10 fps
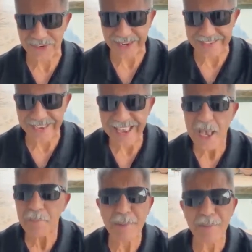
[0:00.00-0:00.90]

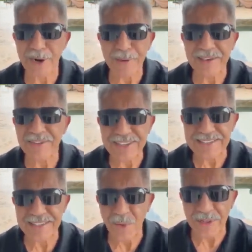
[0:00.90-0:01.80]
skin coffee, the
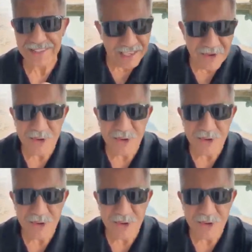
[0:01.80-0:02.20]
newest